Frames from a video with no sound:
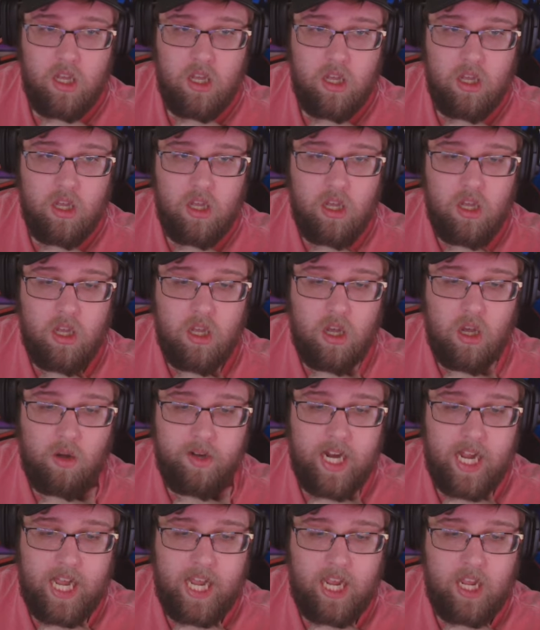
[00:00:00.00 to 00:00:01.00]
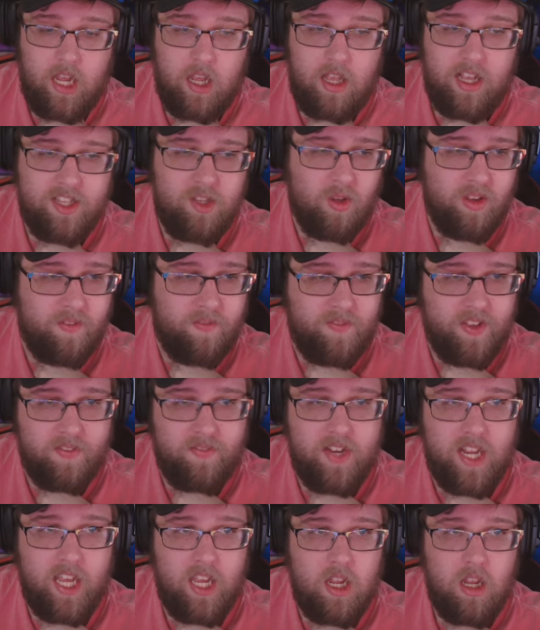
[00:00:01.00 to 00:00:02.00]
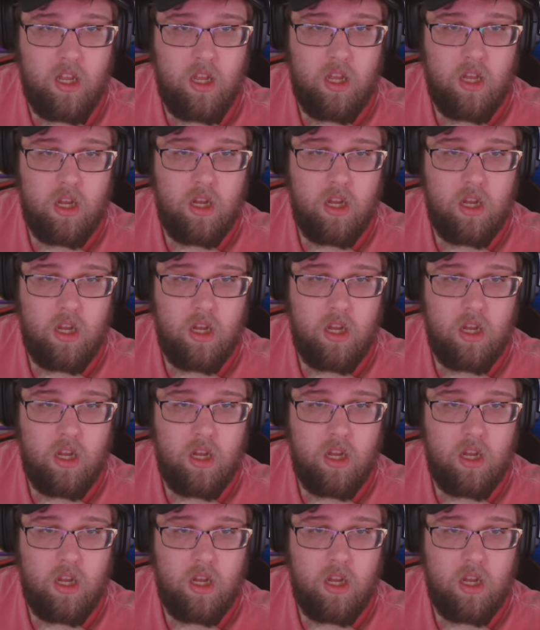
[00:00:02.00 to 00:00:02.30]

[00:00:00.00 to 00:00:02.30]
Okay. Okay. That's only fifteen.